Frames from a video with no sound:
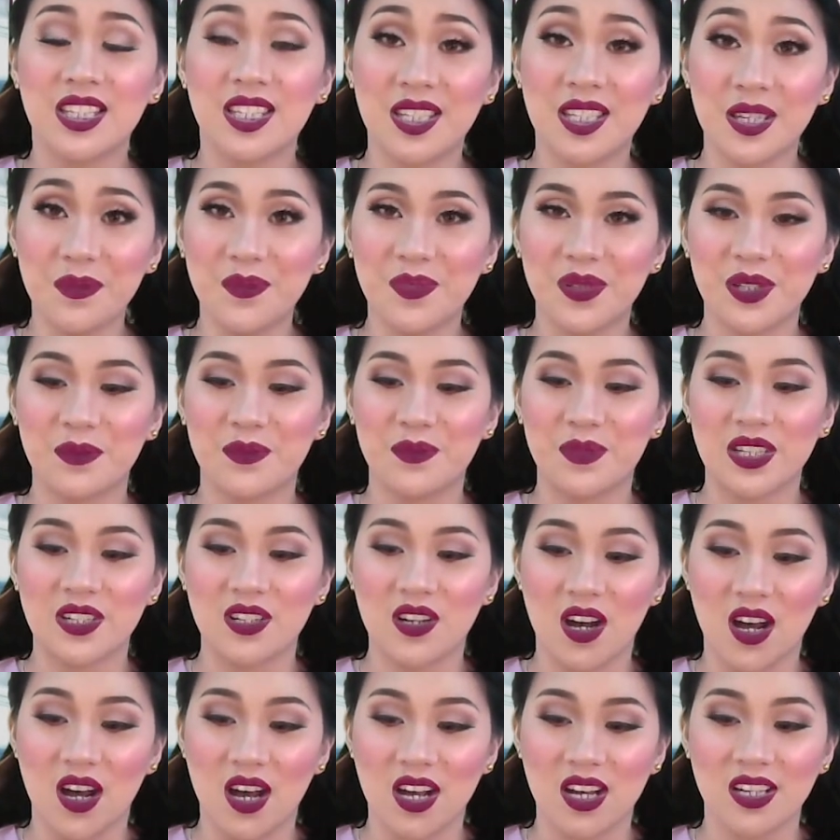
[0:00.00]
Simply
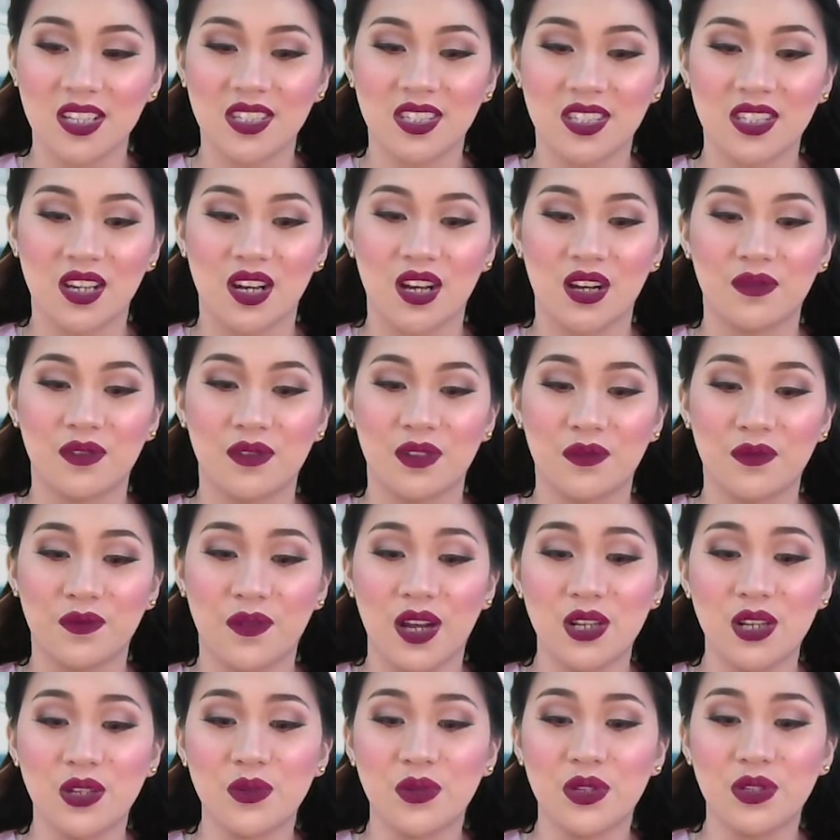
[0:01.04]
because of the
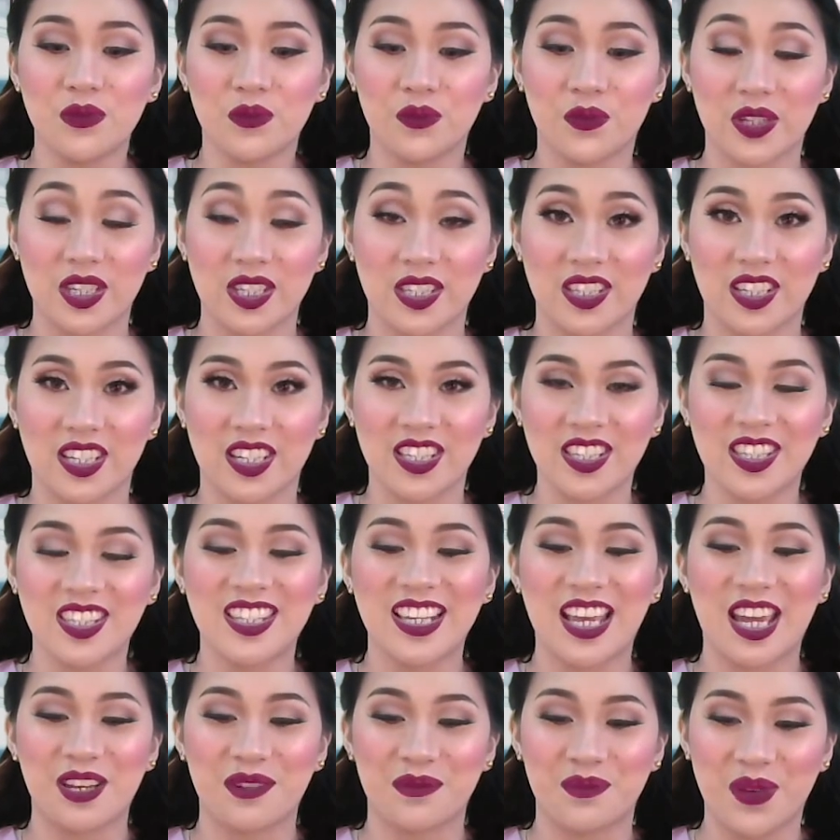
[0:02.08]
following
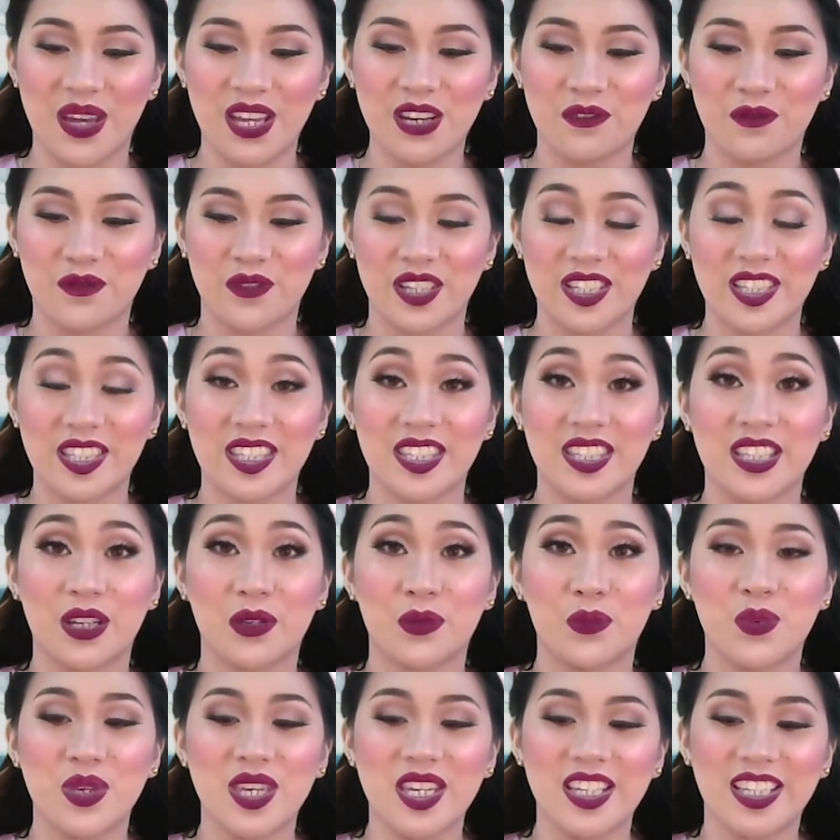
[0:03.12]
reasons and benefits
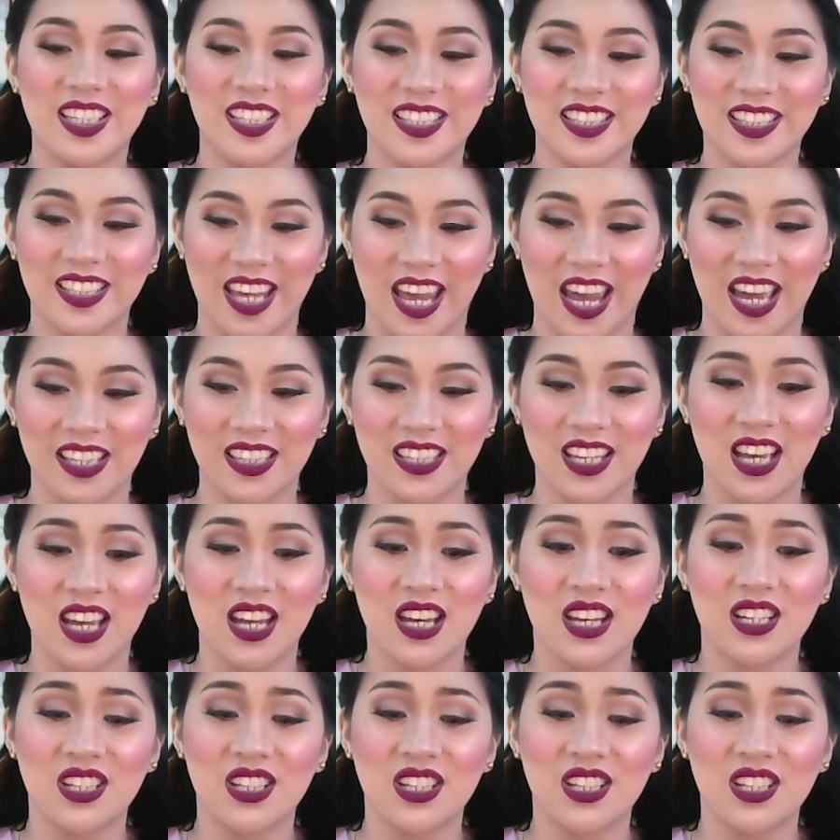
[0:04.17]
that we can get